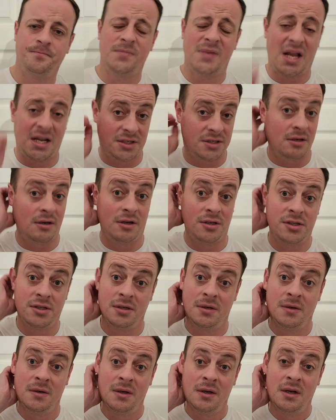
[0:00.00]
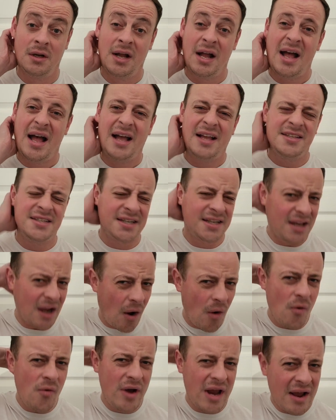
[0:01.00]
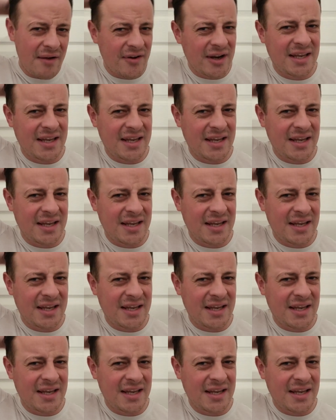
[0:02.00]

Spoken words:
That's a loss. And to go there